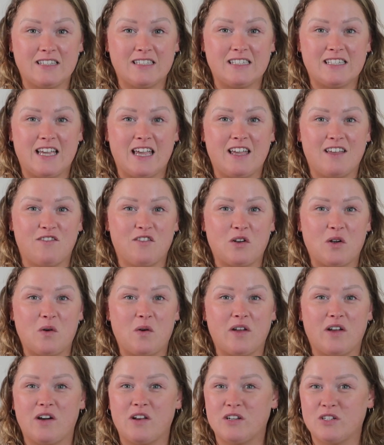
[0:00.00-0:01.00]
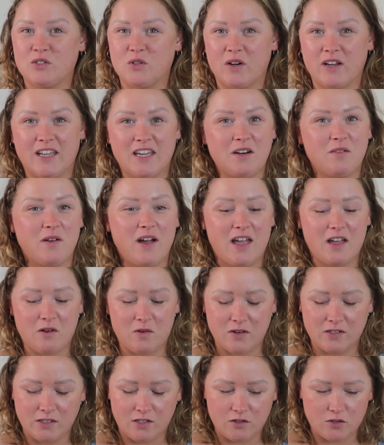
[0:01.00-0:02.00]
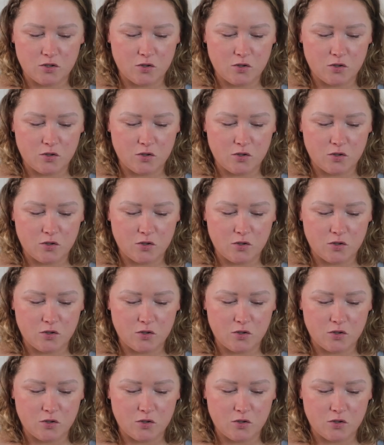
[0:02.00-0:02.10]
to take if you're going on a short getaway or a little